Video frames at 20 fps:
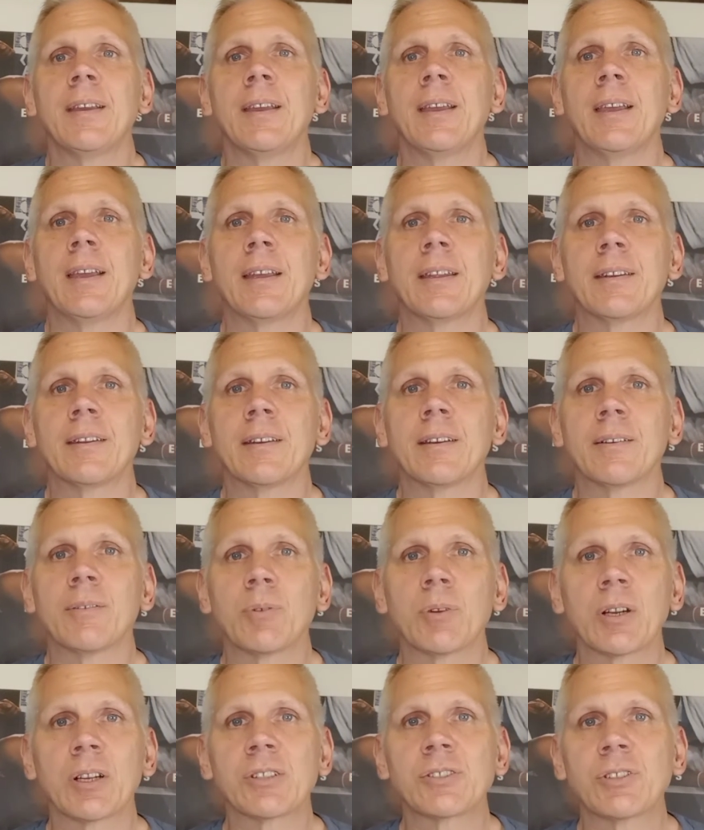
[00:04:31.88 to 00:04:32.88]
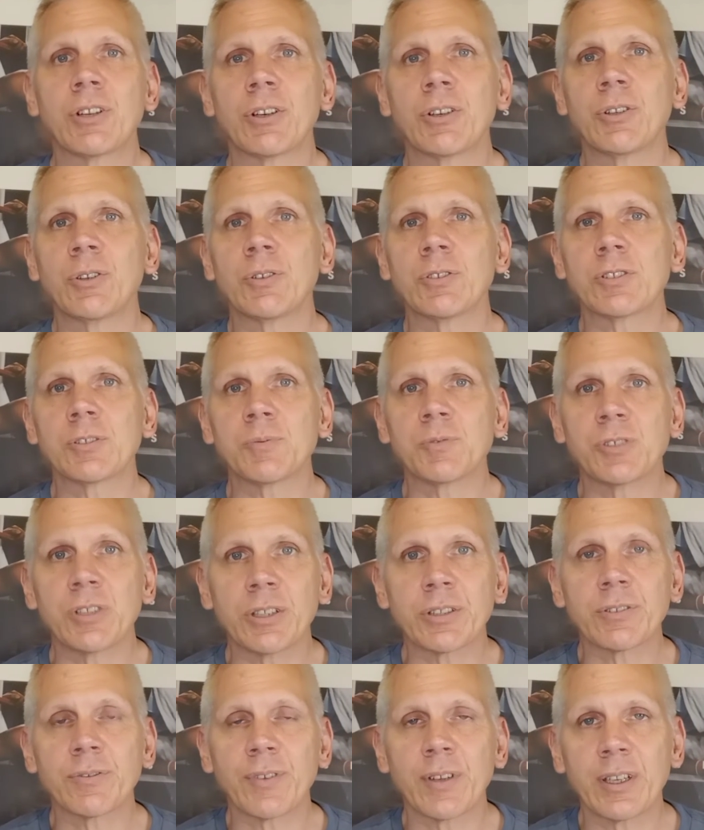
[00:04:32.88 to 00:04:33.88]
And uh, we're going to start doing some
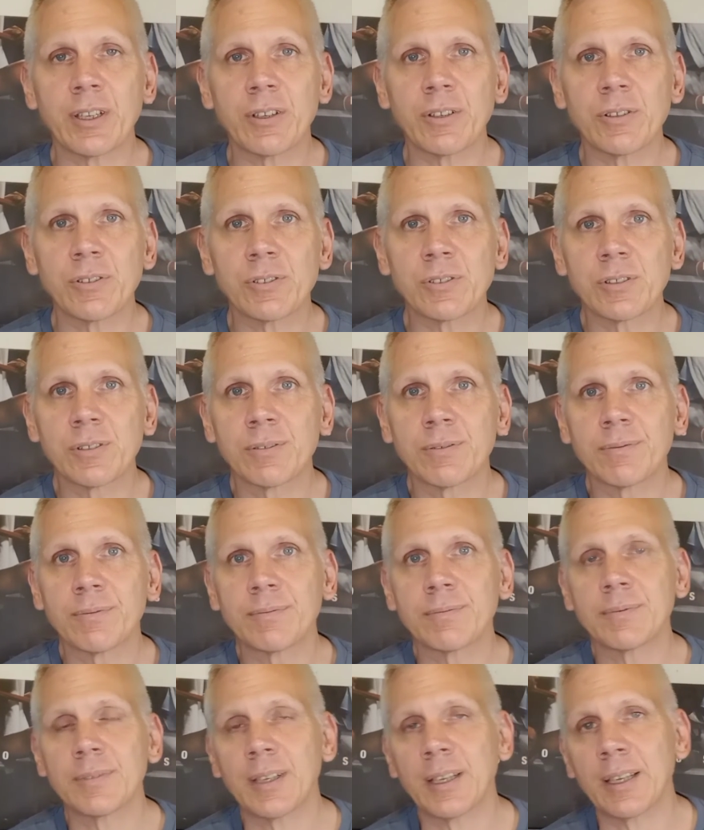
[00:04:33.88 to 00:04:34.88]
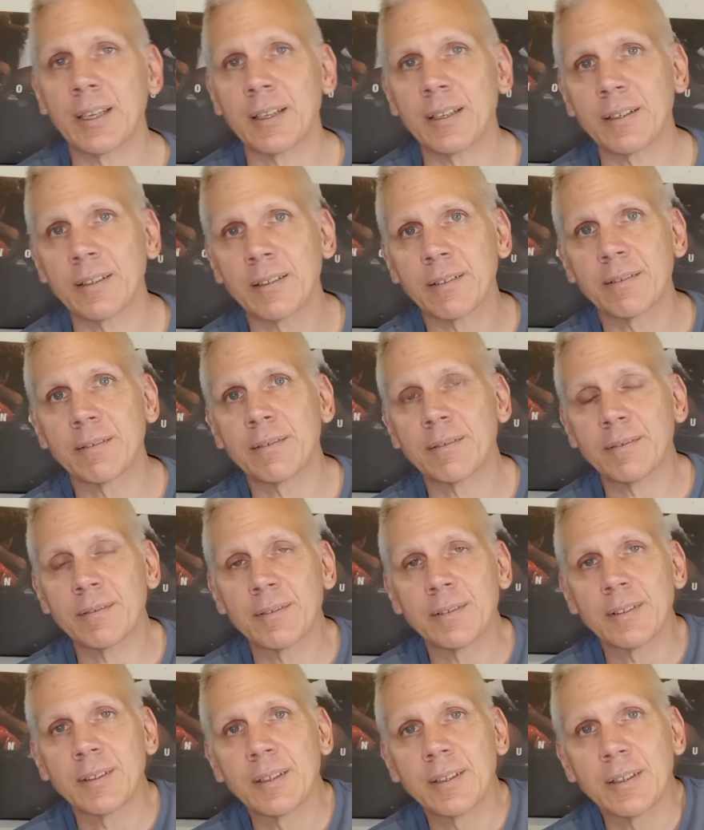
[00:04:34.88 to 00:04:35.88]
shelter videos, and
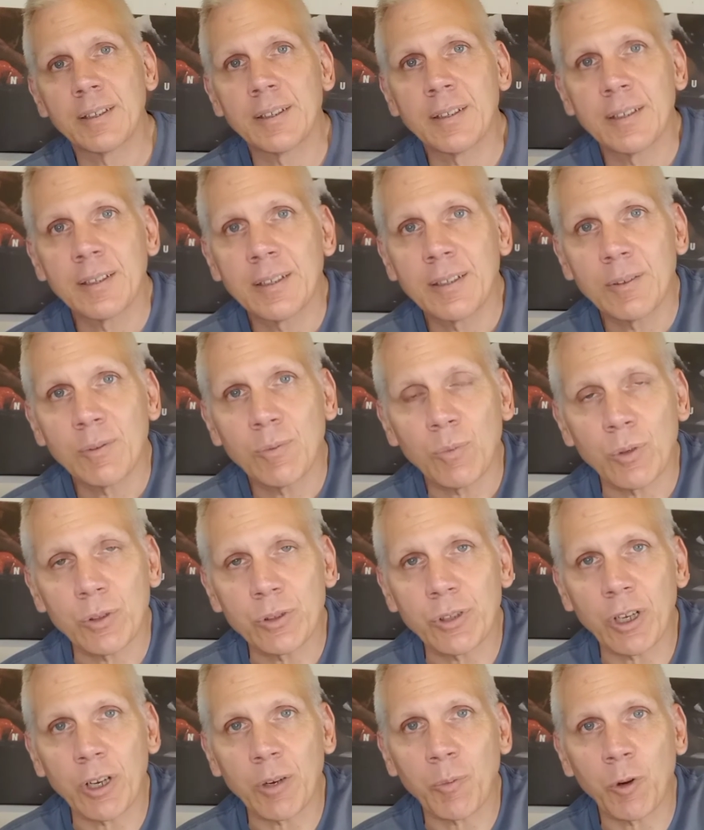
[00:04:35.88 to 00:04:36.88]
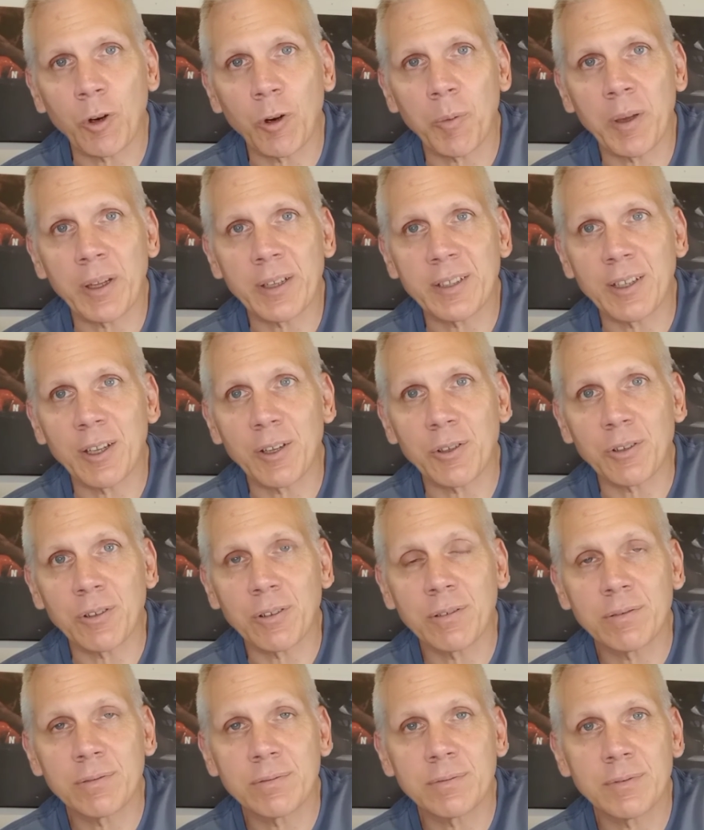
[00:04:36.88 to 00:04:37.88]
we'll talk more about the
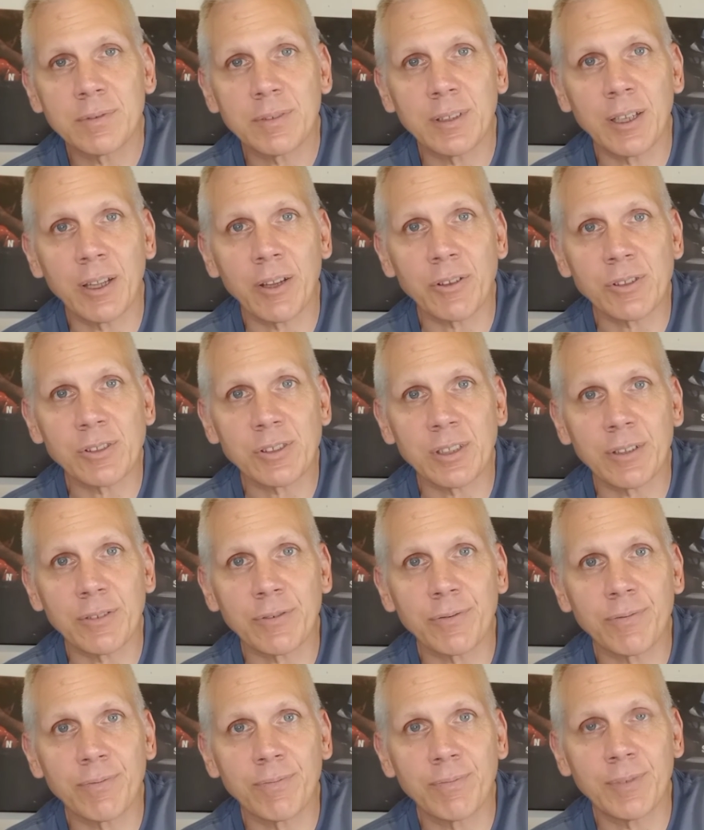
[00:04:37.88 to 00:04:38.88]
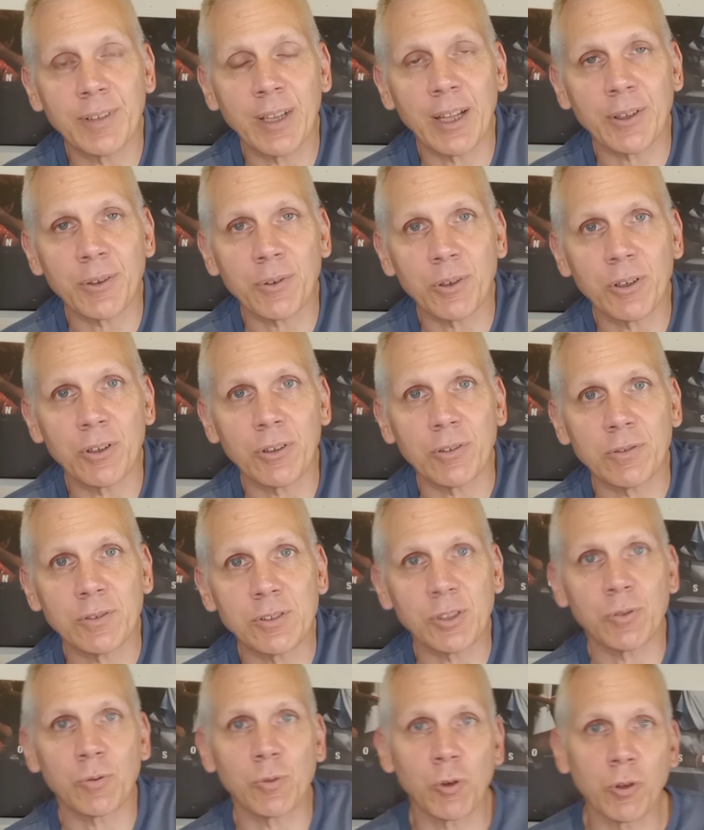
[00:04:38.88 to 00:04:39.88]
other the other stuff down the road.
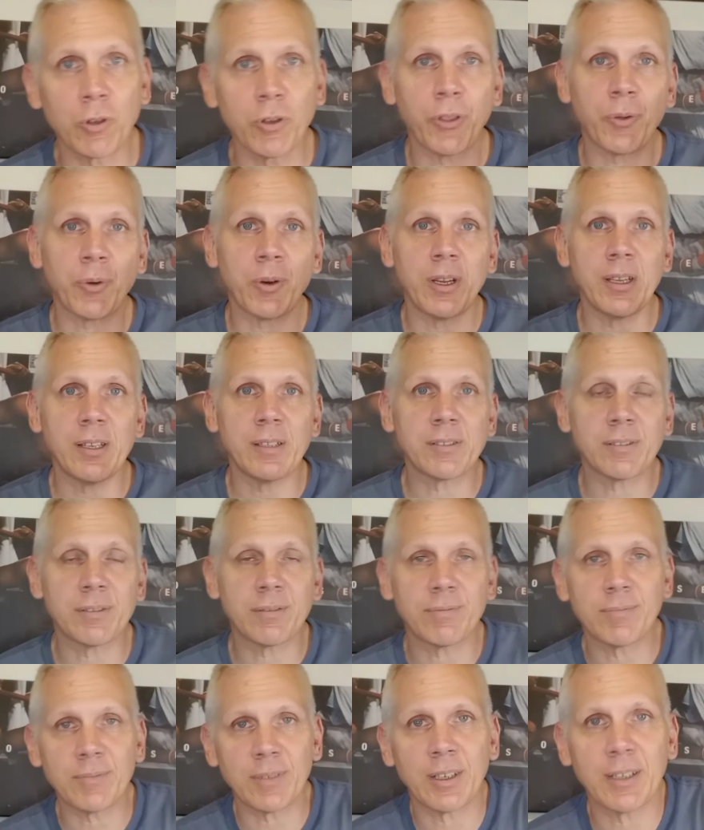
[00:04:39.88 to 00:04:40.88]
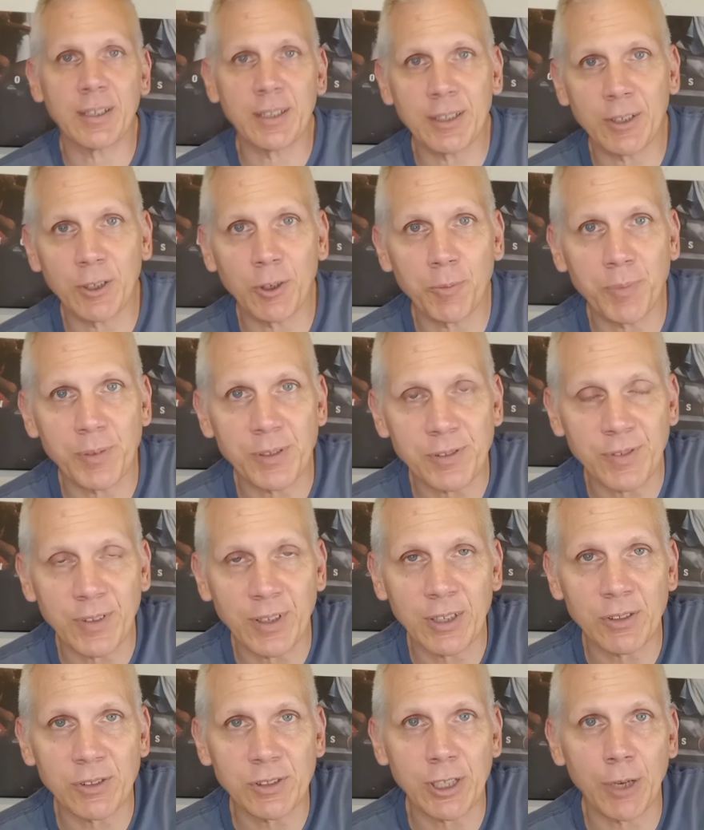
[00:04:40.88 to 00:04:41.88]
So rule of threes. I hope this
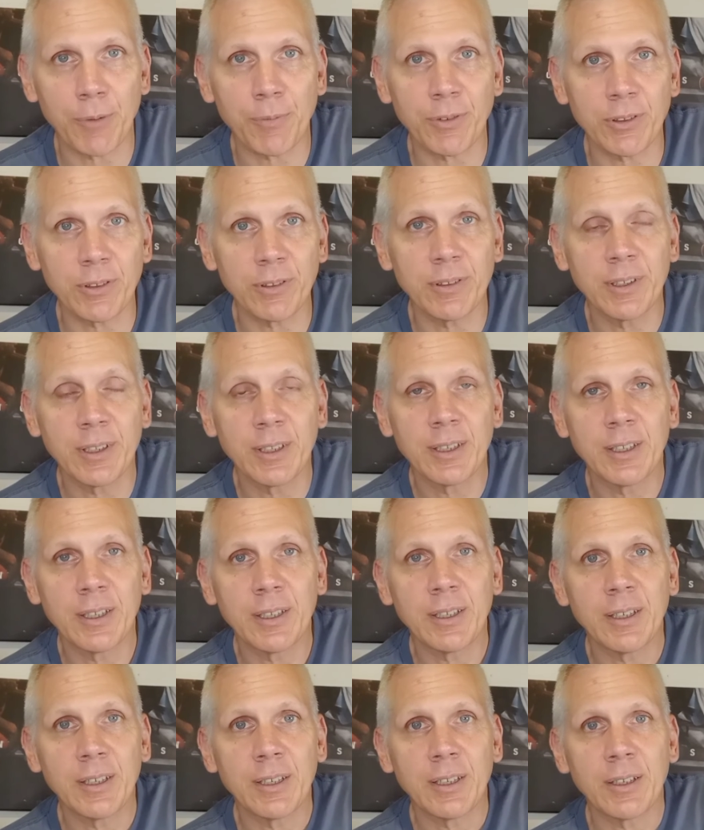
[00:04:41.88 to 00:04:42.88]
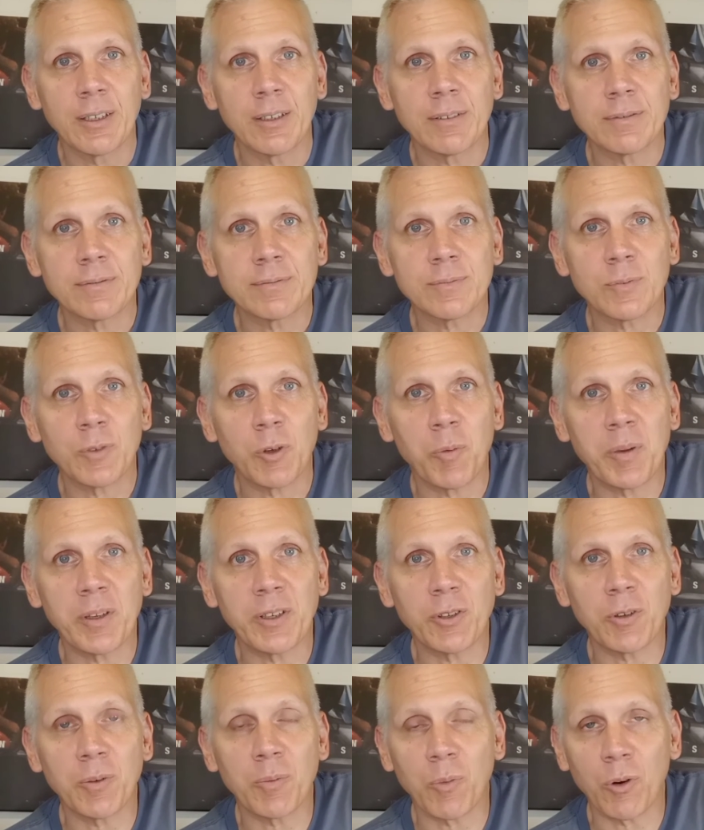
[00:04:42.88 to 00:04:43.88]
video is helpful. We'll be
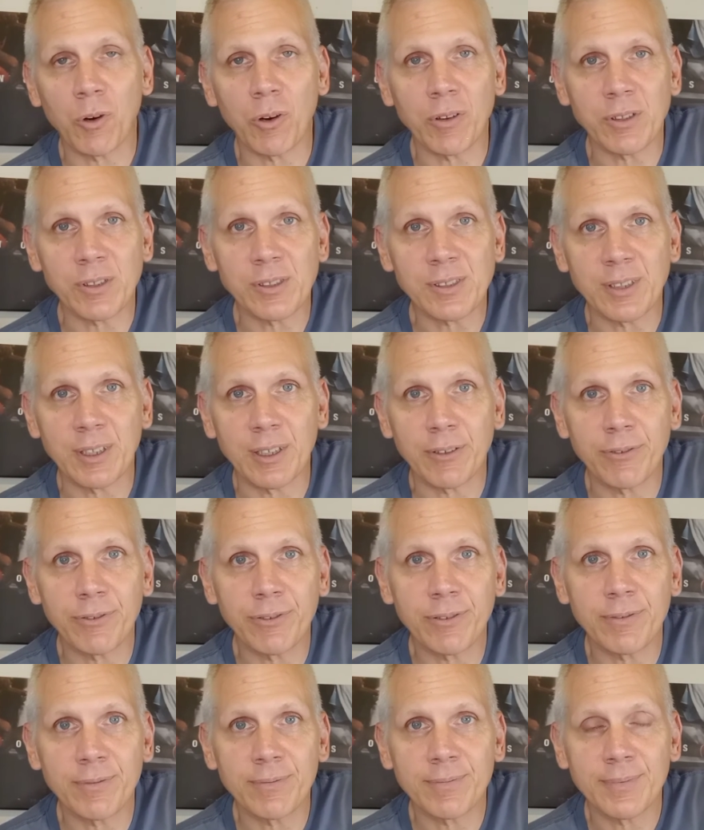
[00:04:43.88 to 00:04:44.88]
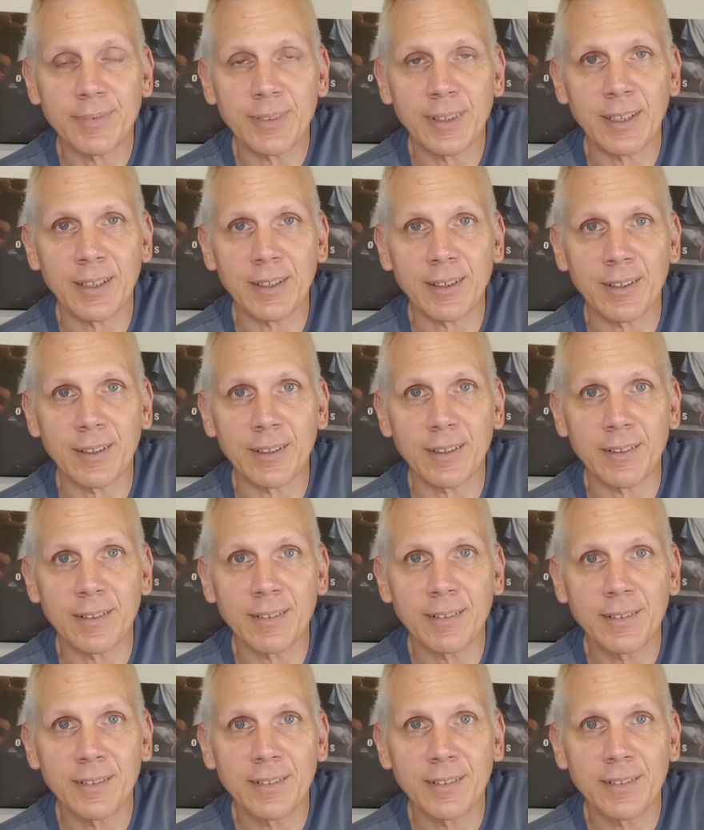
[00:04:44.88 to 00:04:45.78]
doing more of this stuff, and uh,